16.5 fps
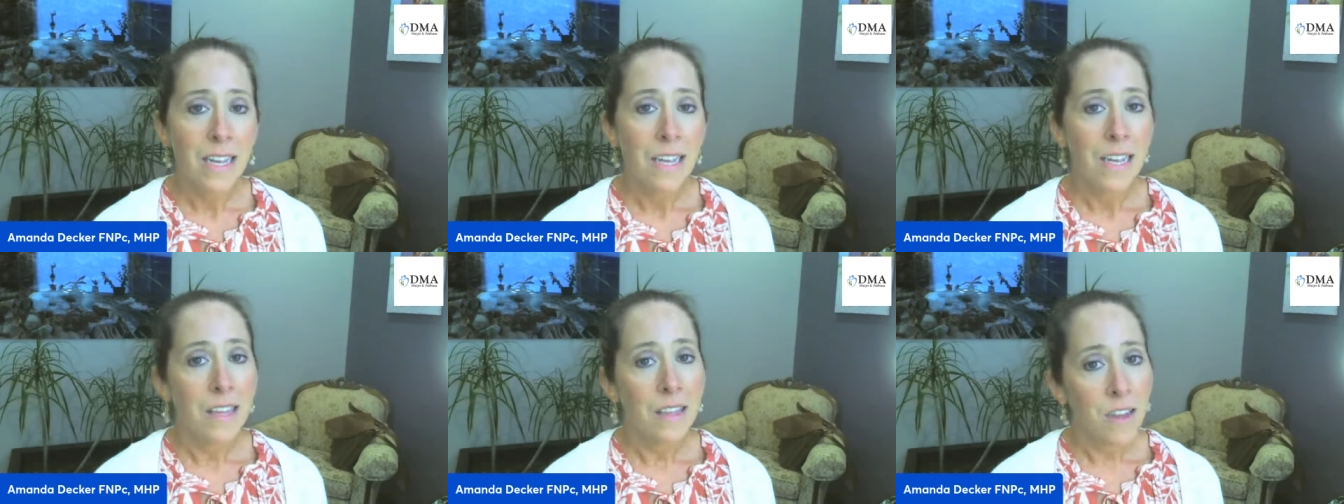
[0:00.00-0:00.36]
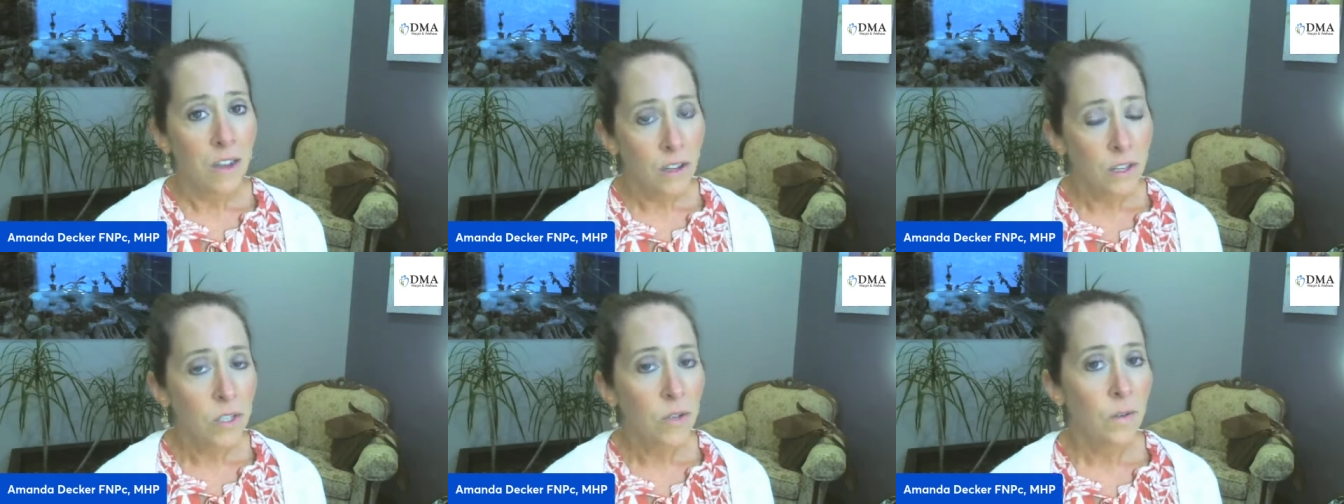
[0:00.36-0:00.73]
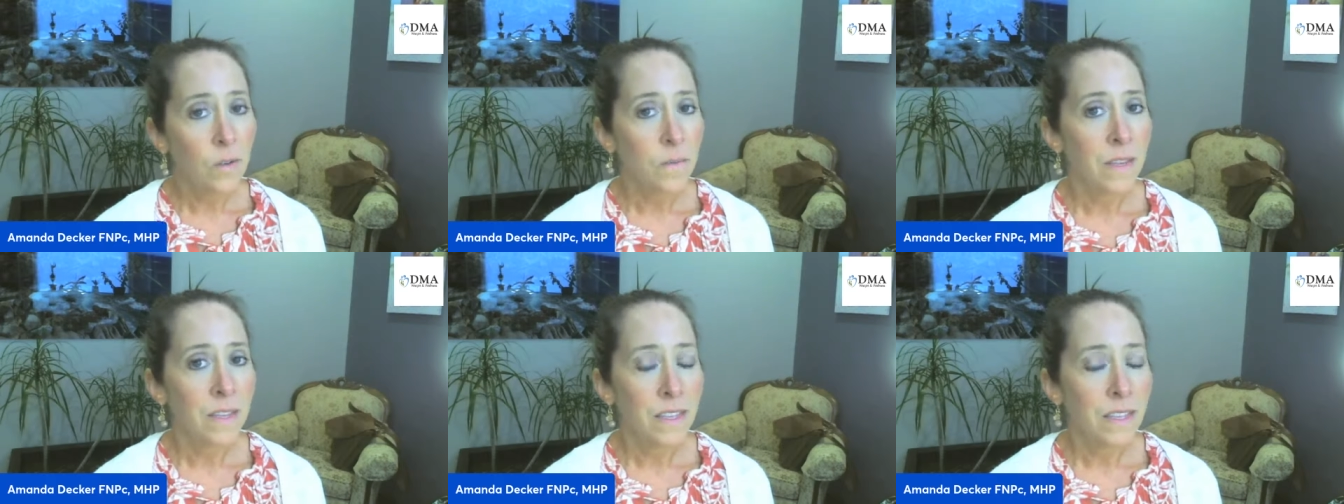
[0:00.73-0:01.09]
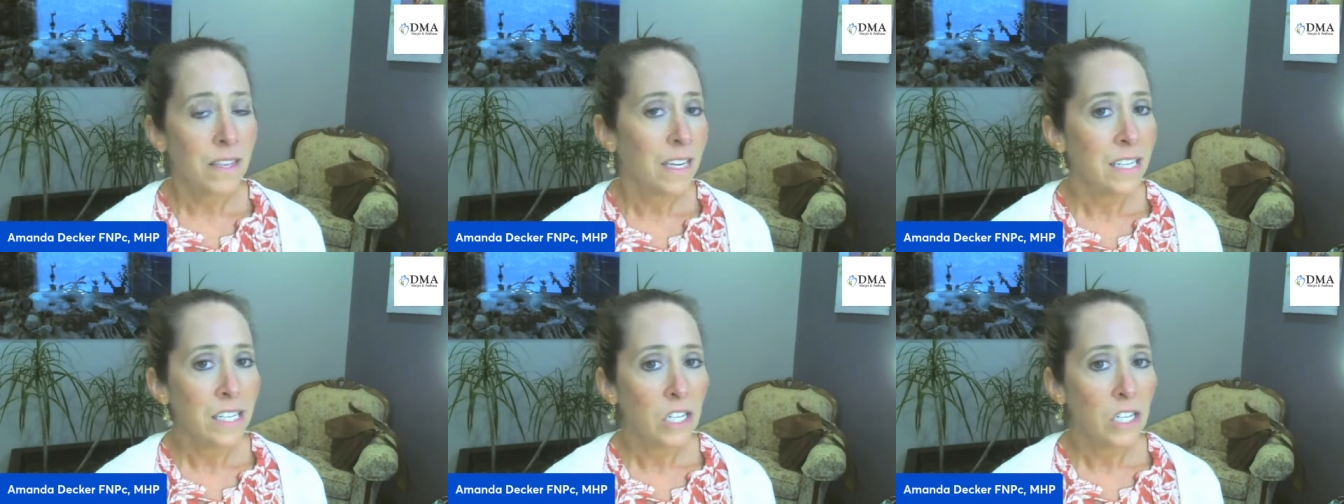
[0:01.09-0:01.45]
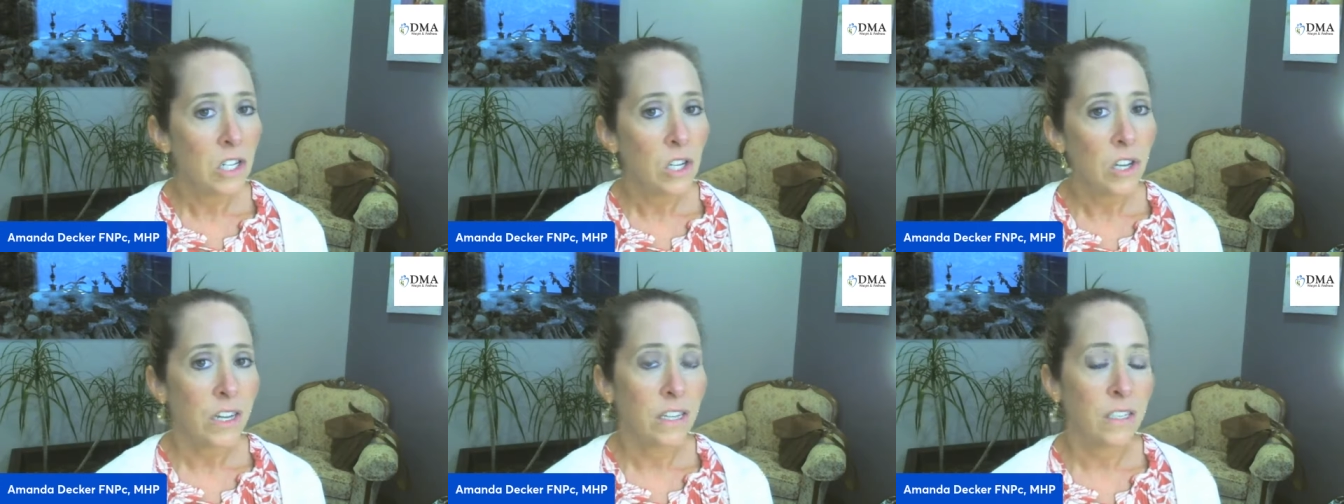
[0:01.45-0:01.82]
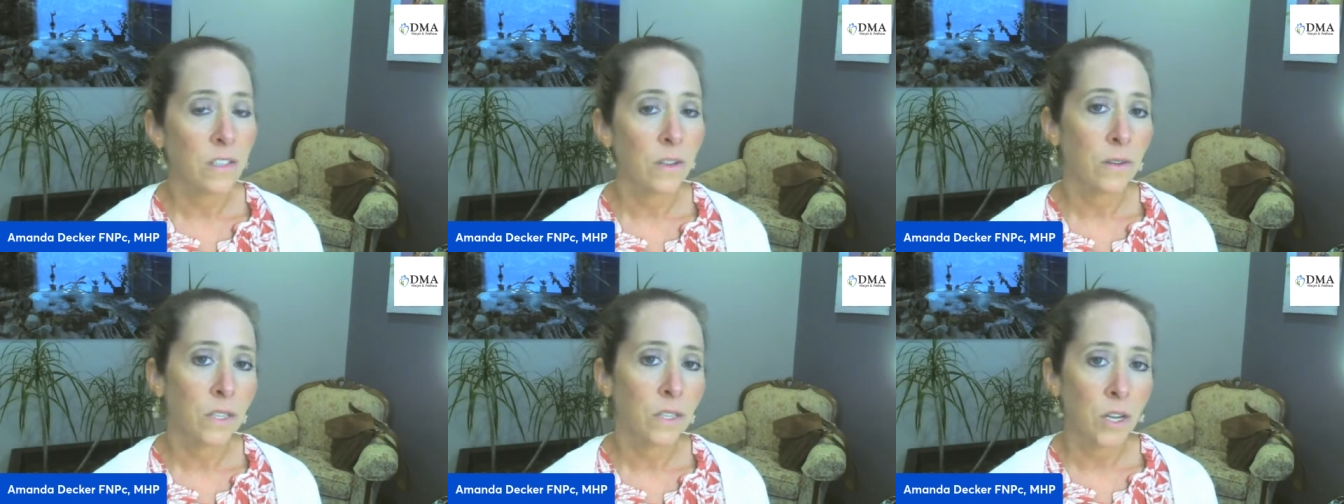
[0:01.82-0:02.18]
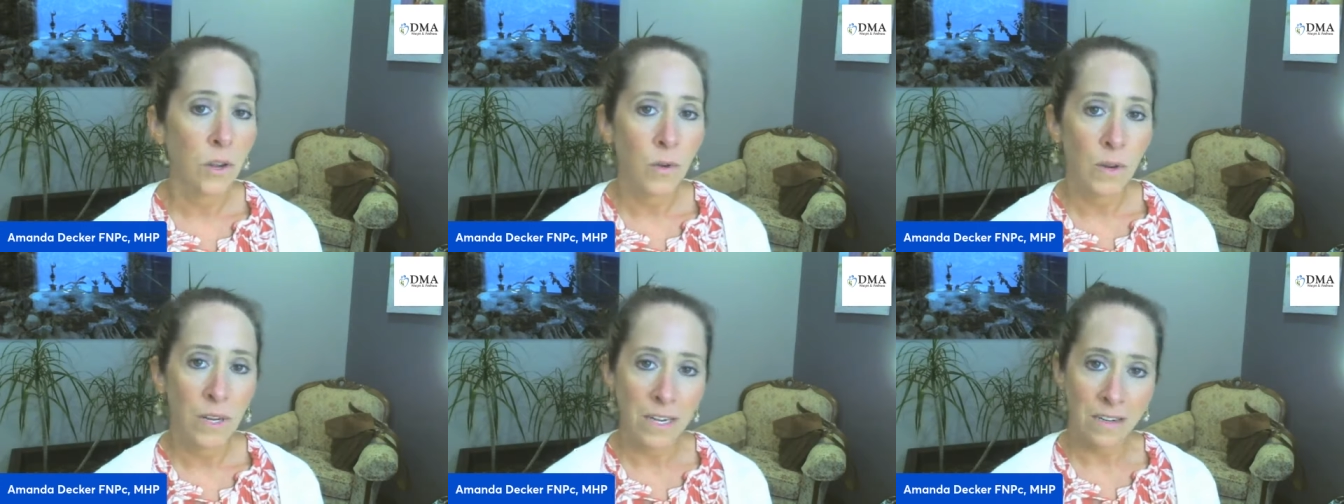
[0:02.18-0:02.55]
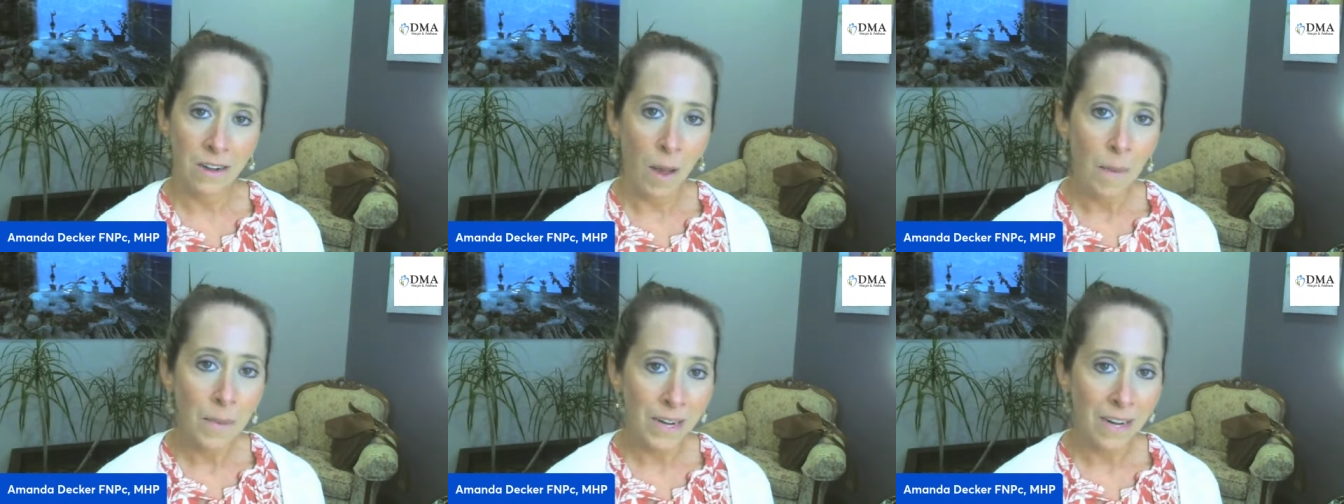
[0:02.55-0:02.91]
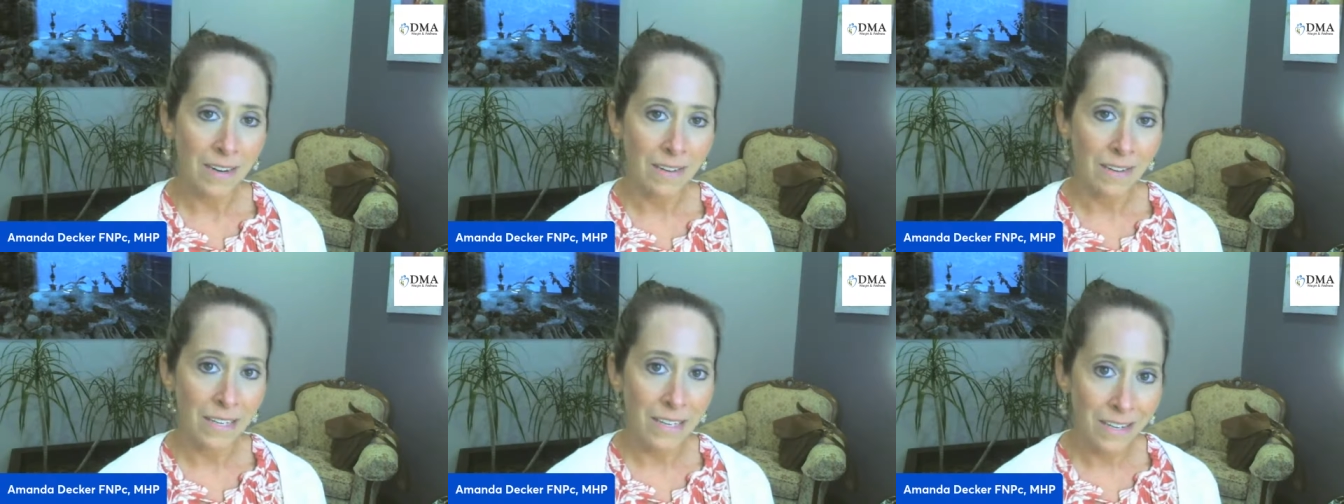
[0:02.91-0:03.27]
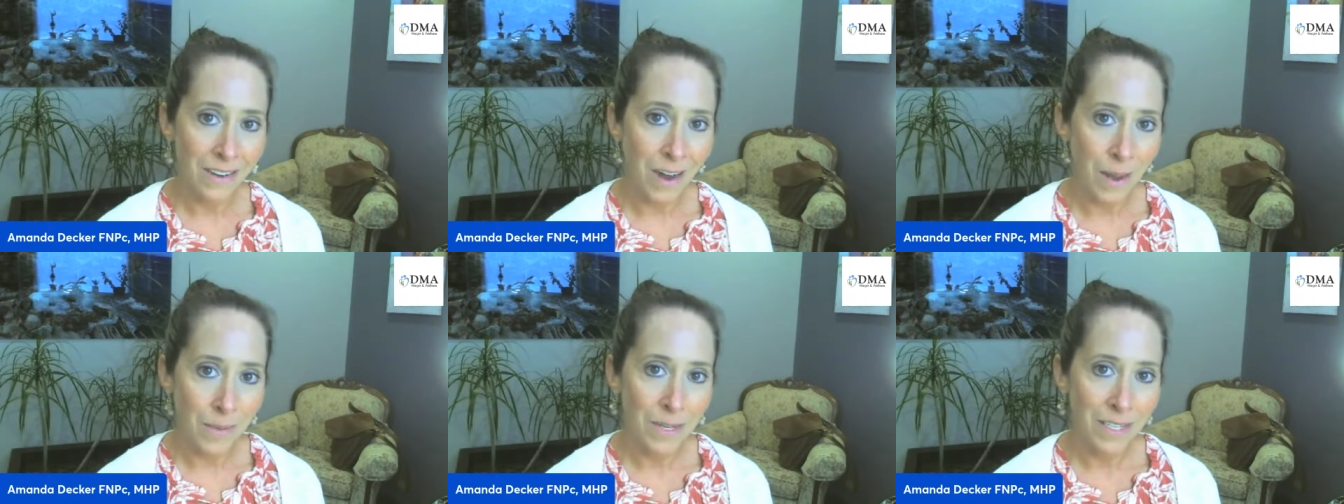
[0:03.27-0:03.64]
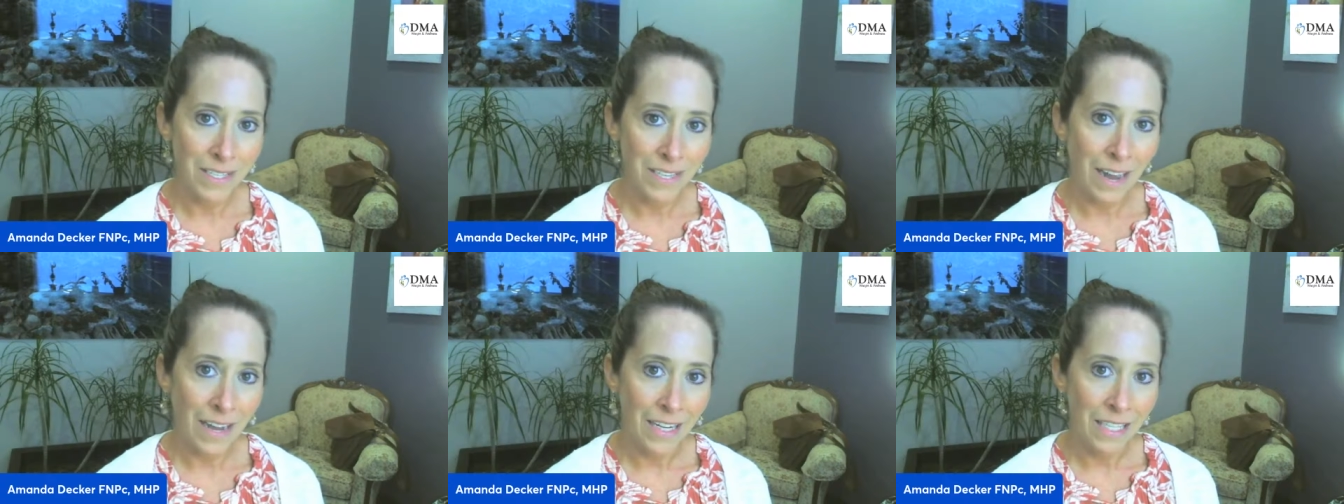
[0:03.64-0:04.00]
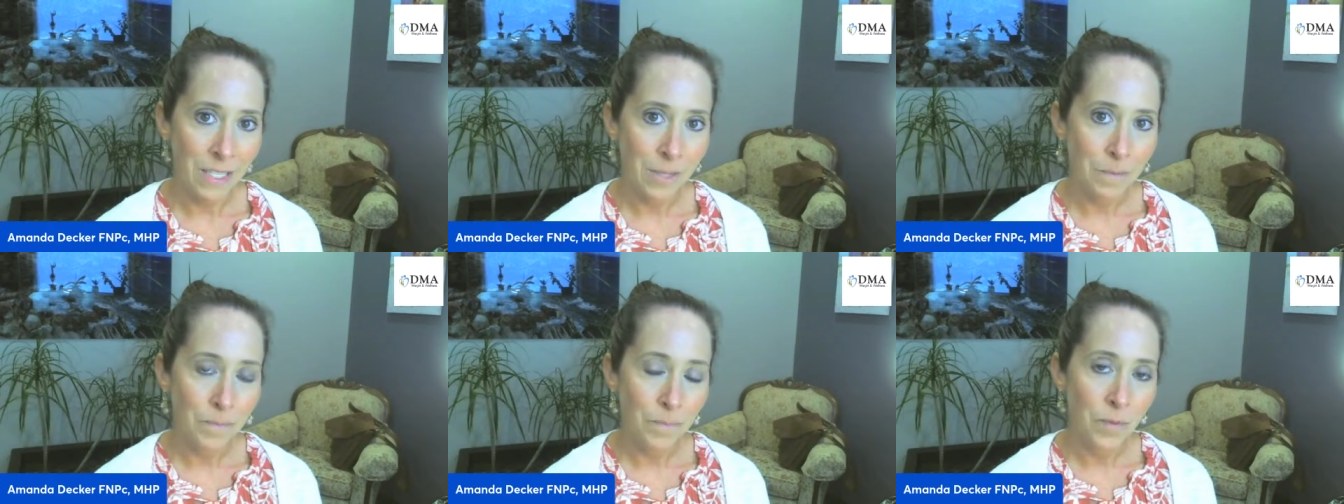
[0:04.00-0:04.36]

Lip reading: And they also admit that they didn't look at socioeconomic status.